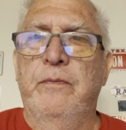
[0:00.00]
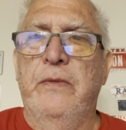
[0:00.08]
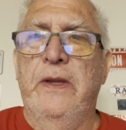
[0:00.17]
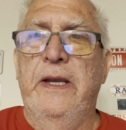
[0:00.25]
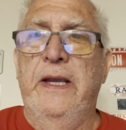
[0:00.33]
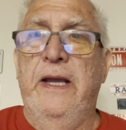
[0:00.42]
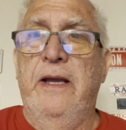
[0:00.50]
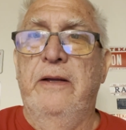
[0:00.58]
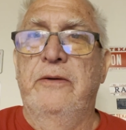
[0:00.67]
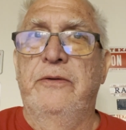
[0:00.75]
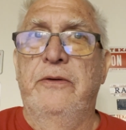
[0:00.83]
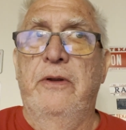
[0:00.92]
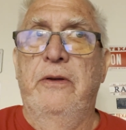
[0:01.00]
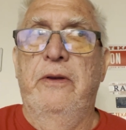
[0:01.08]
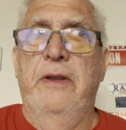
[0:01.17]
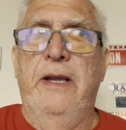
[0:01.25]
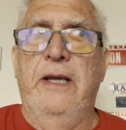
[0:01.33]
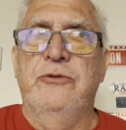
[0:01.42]
they
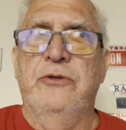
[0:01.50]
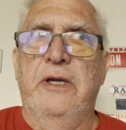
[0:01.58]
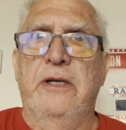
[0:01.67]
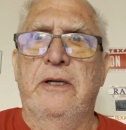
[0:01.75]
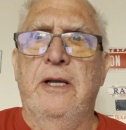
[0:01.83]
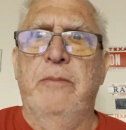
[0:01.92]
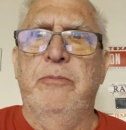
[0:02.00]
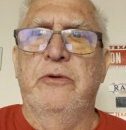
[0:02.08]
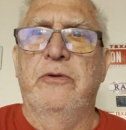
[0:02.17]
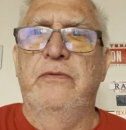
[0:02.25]
actually had a couple